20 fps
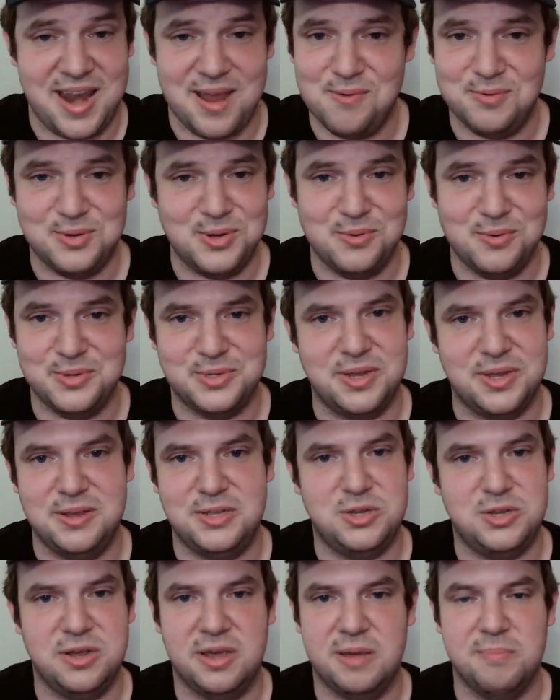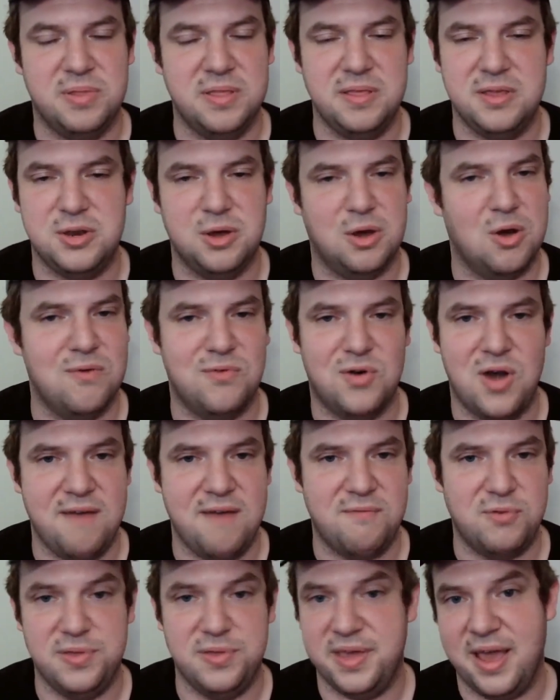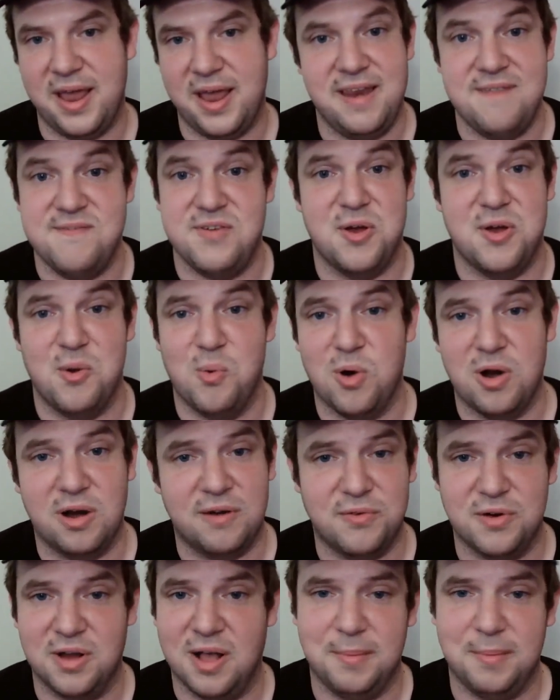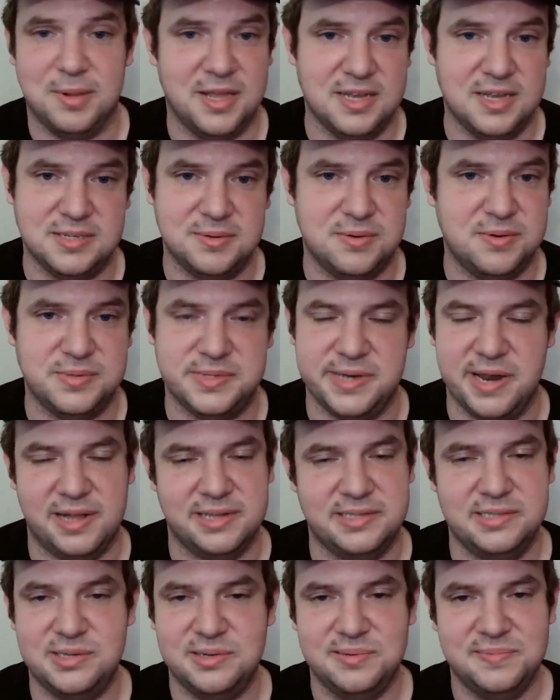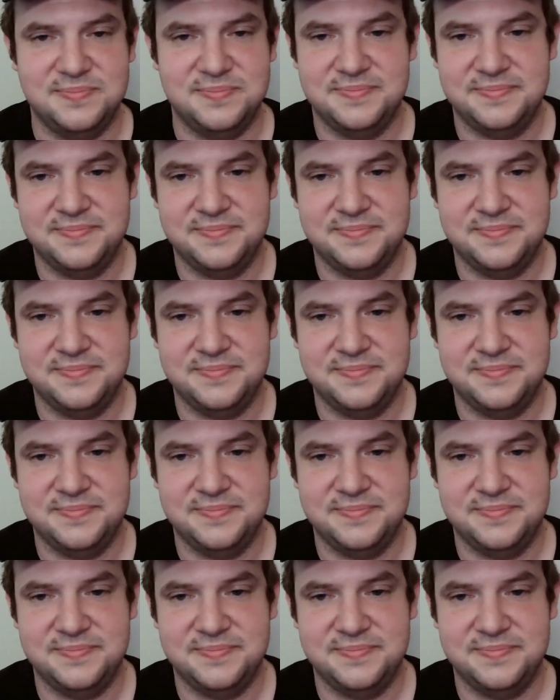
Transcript: It completely took over everything. I didn't even go to work for a couple of days. It was nuts.